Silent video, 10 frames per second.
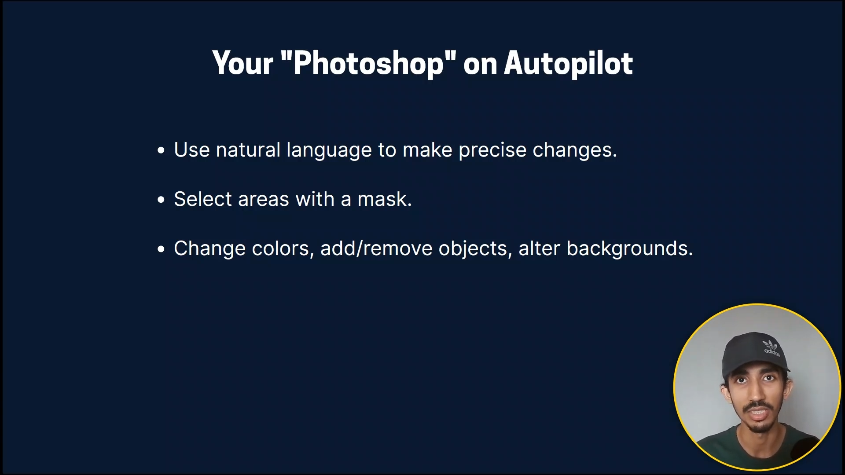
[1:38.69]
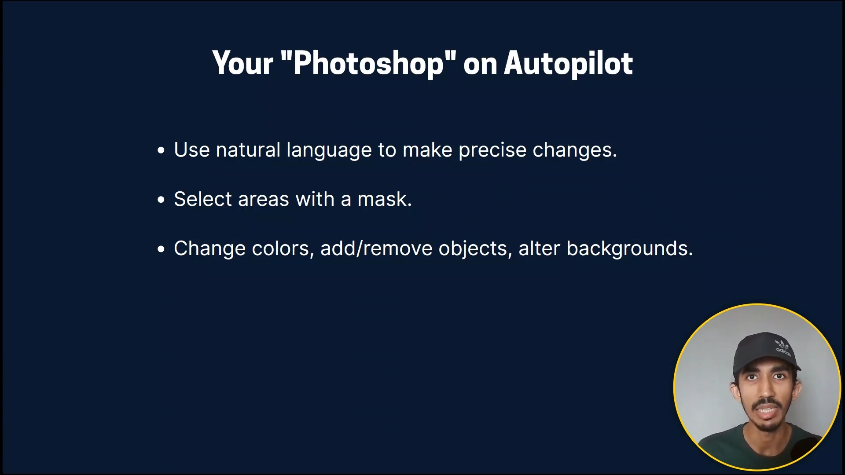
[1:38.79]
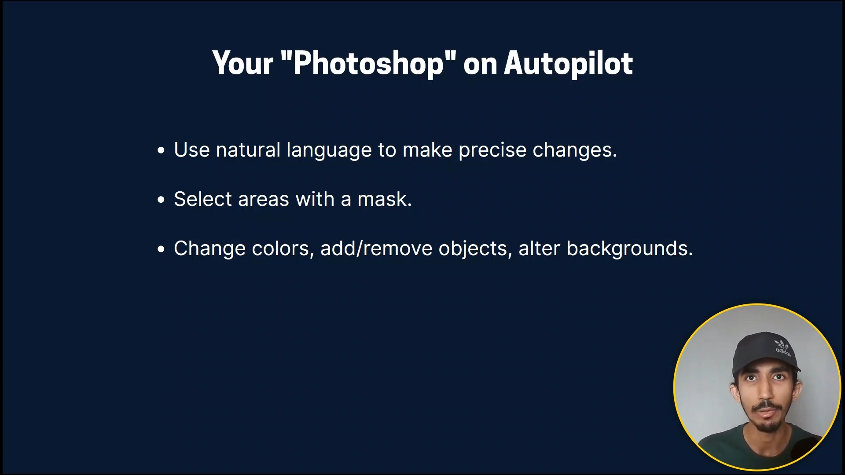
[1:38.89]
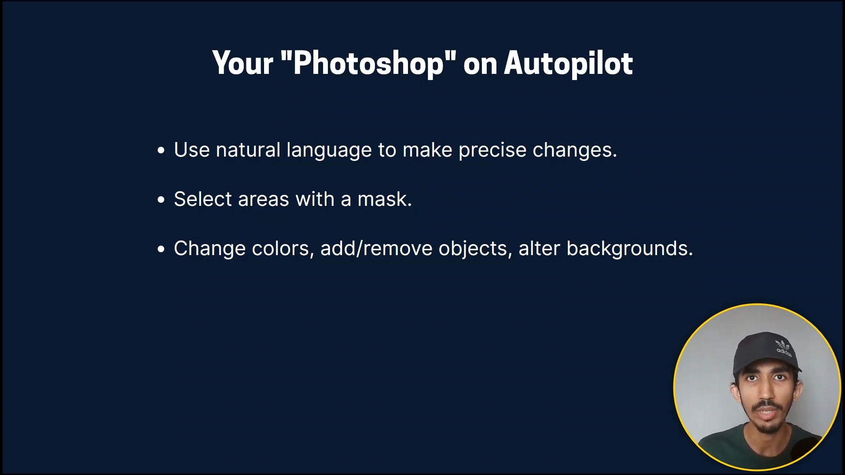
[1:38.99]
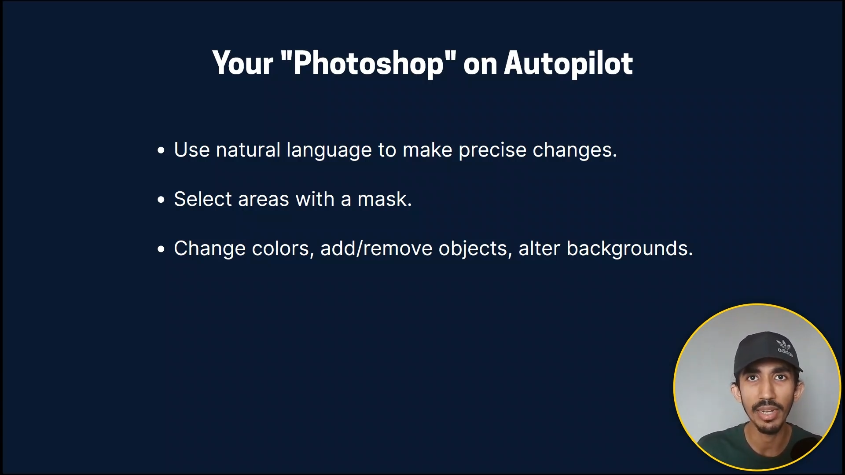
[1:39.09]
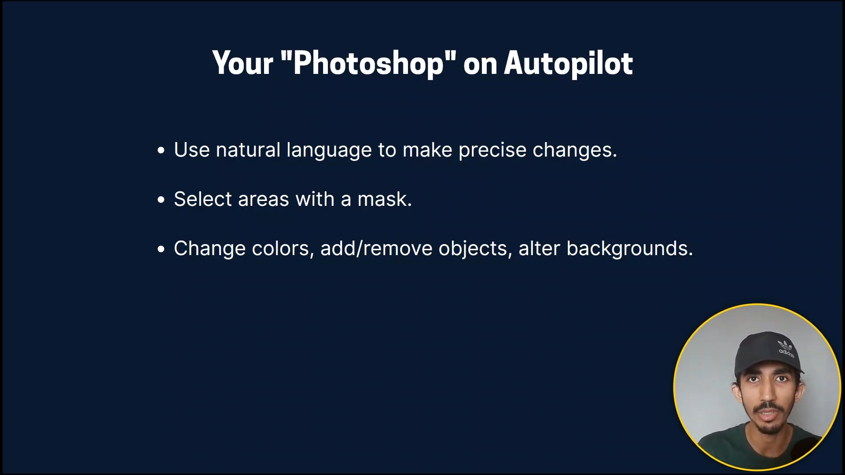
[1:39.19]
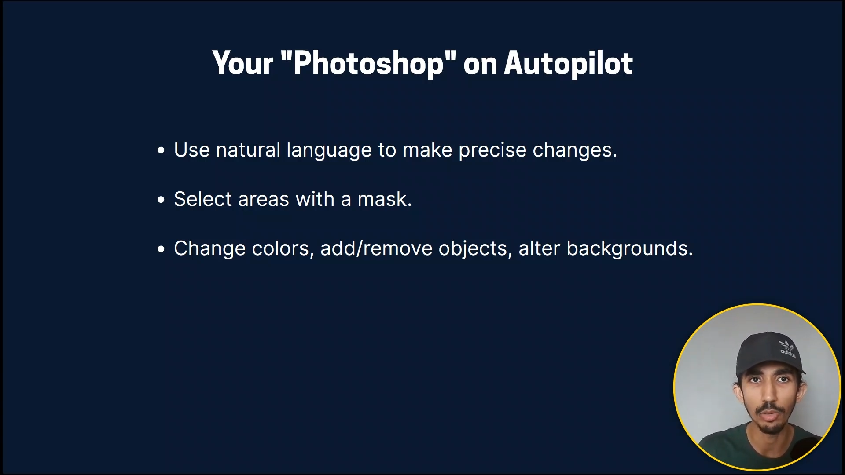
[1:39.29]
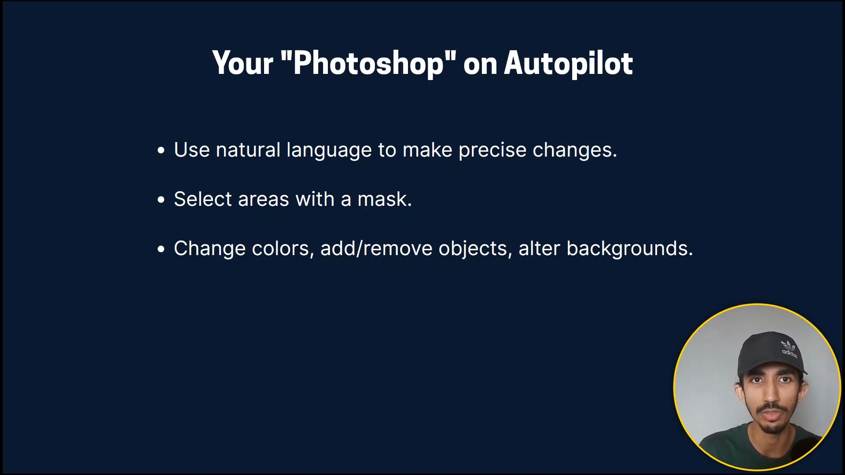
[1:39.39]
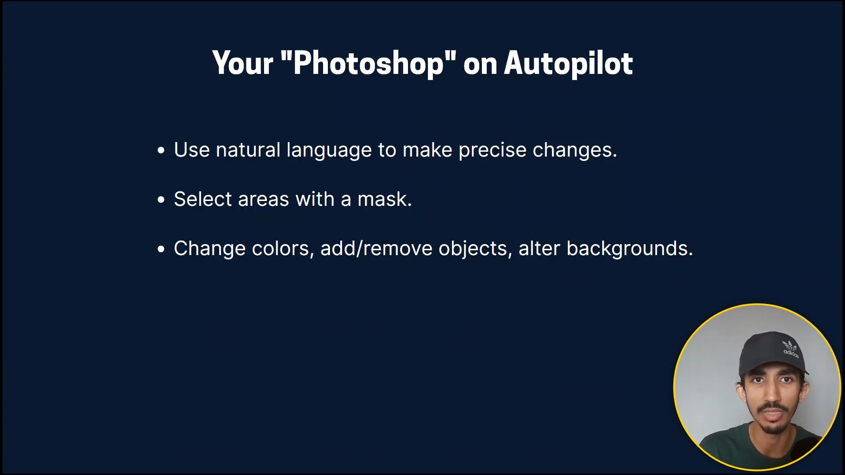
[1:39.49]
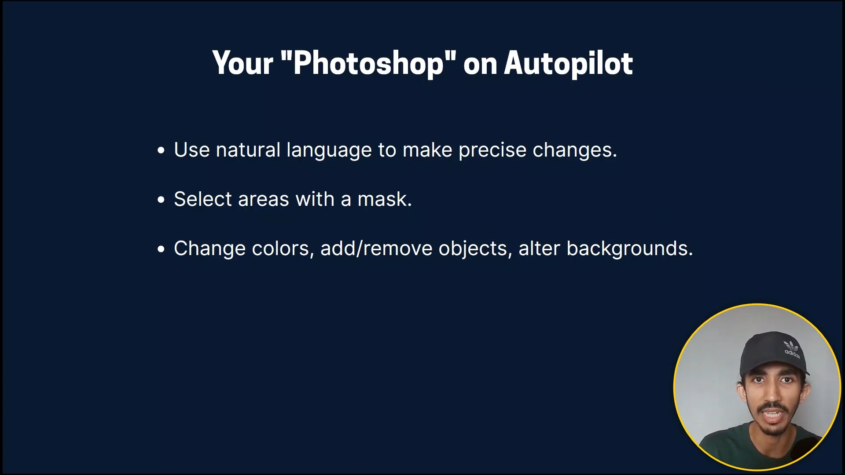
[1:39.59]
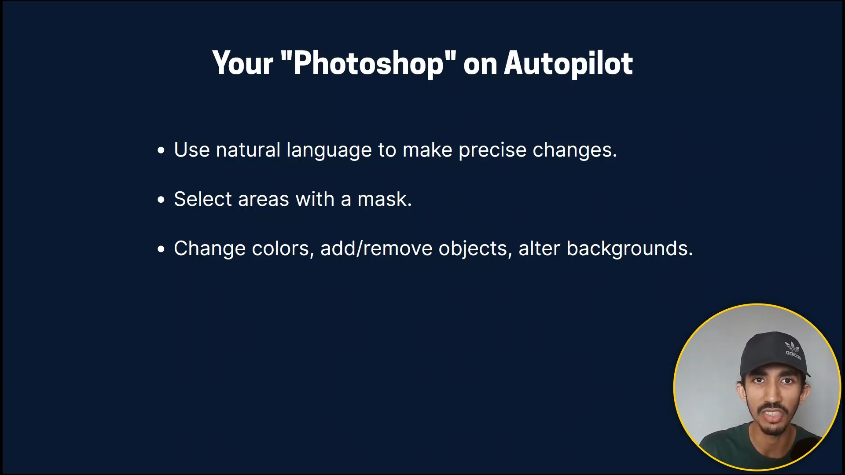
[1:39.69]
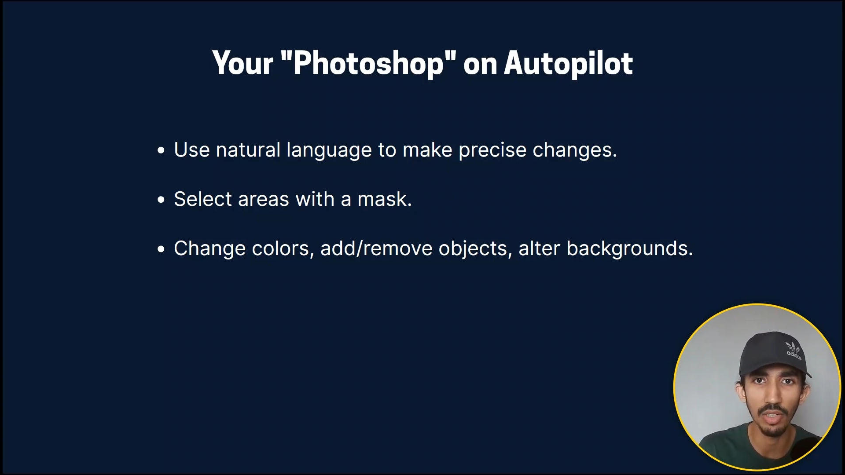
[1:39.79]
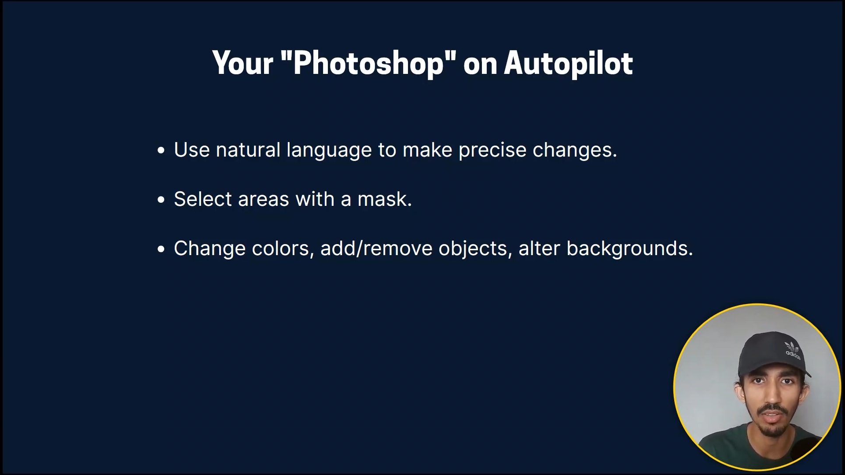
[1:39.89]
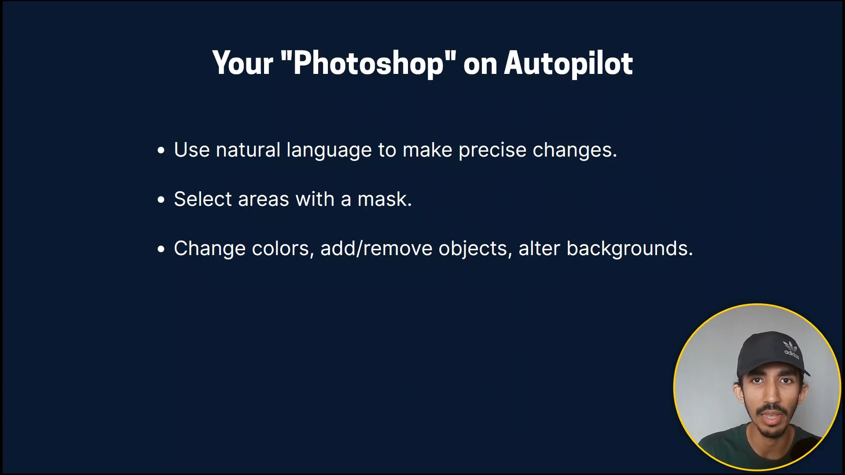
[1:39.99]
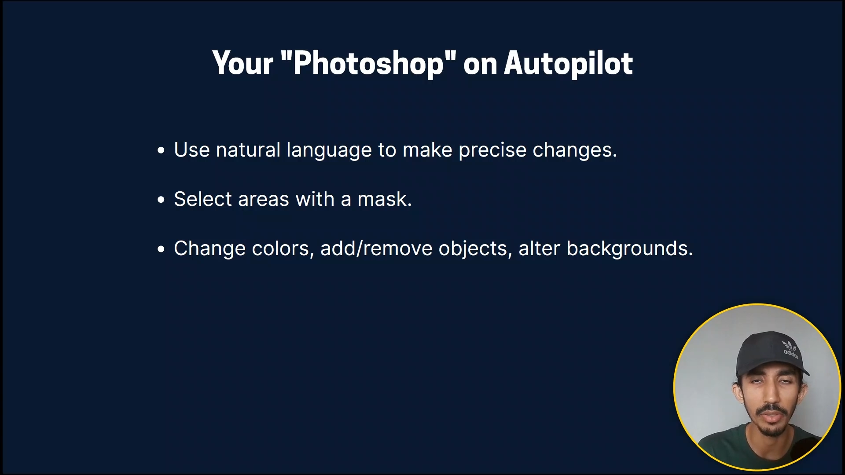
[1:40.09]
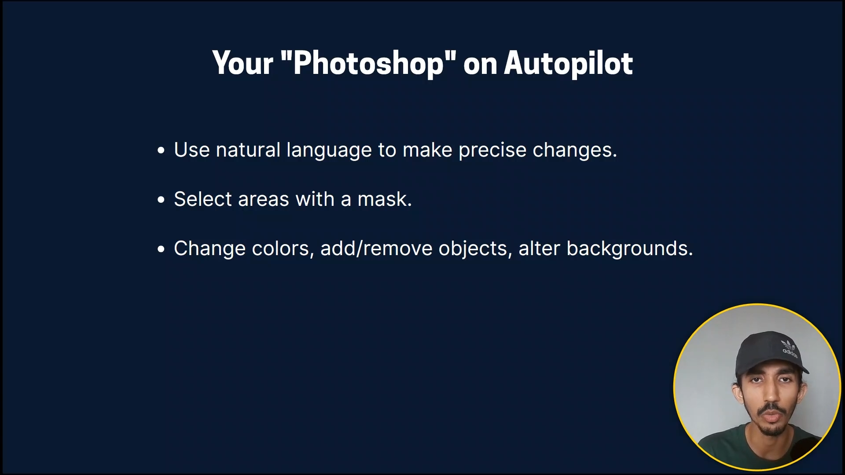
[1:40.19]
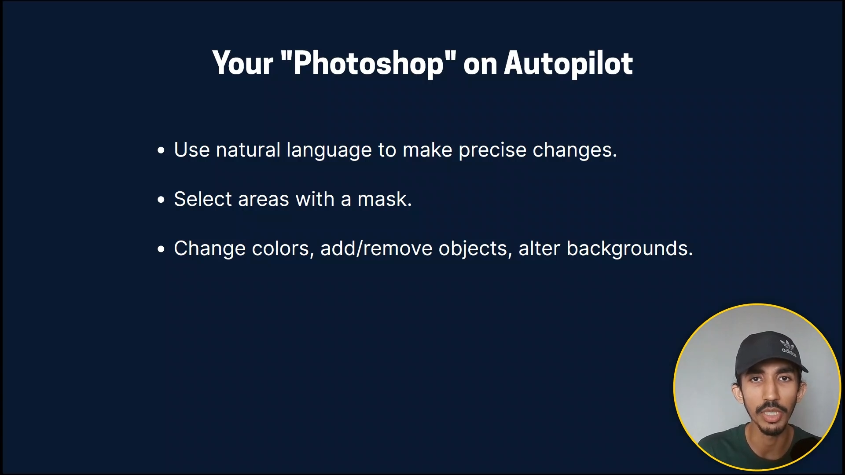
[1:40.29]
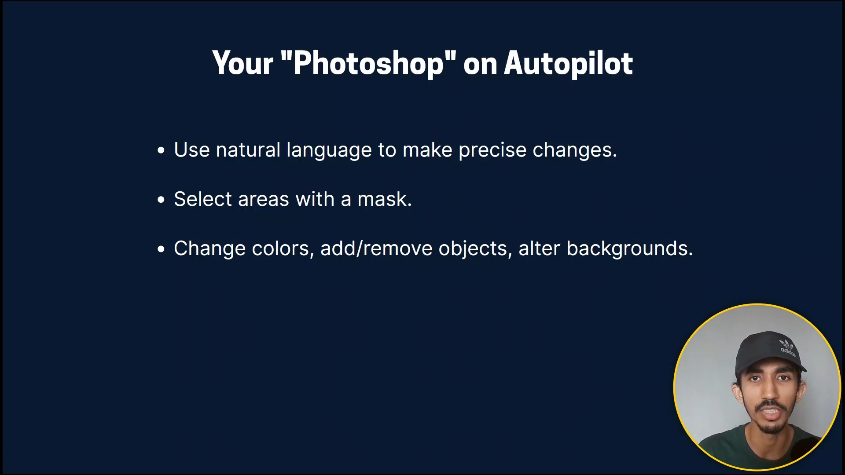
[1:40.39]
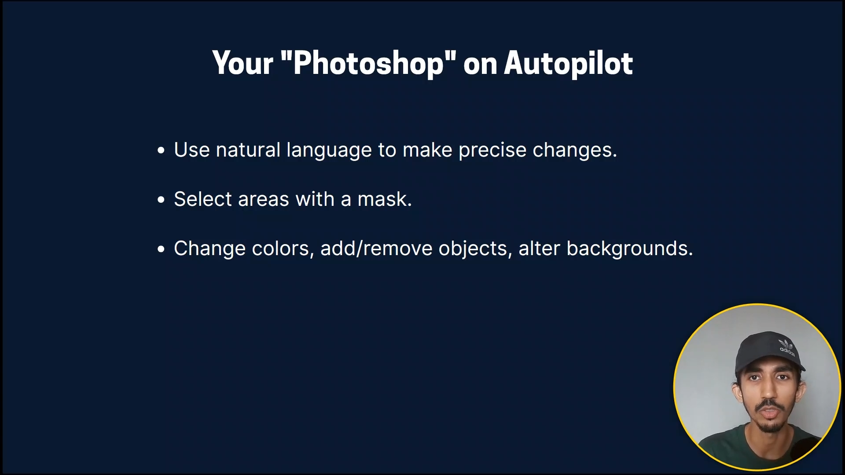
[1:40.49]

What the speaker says: You can use natural language